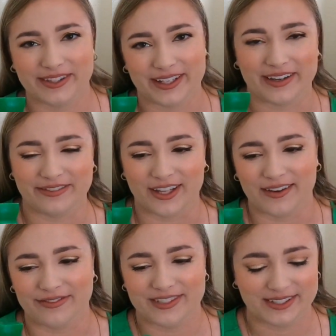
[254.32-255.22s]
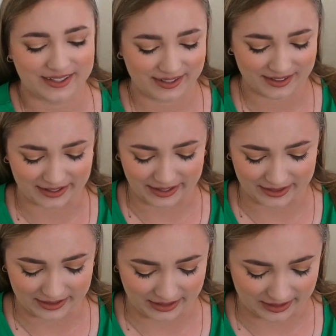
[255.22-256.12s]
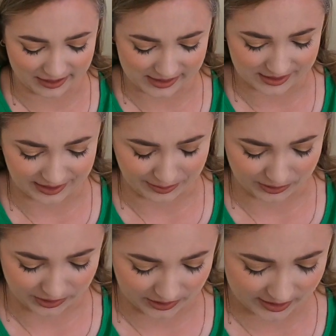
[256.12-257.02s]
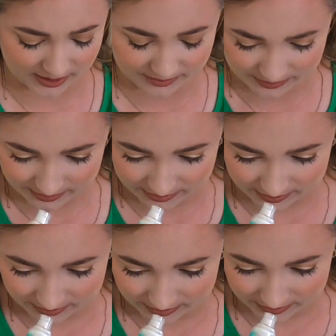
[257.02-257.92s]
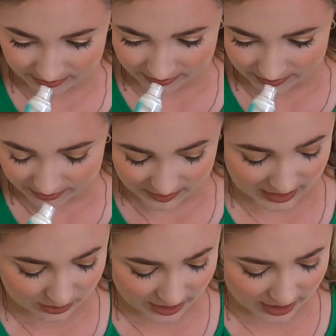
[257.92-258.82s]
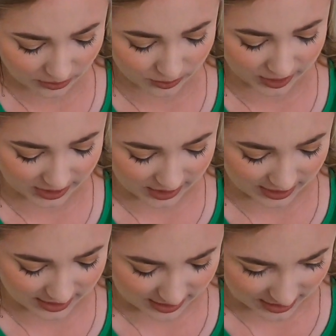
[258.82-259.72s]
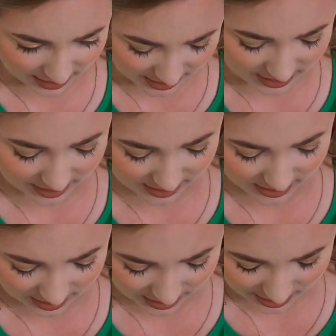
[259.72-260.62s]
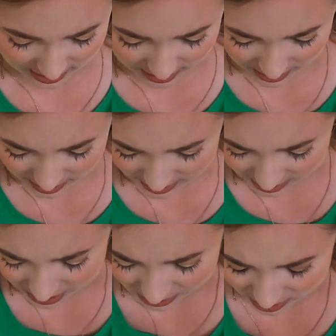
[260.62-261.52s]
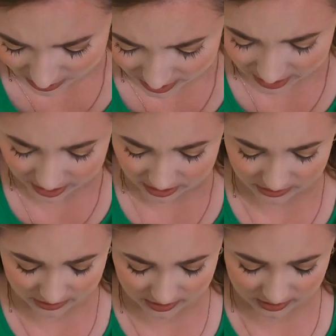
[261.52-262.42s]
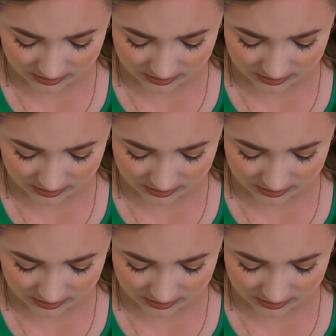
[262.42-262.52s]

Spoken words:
that I have left and the iced cinnamon rolls. This one had a really distinct note to it that I don't.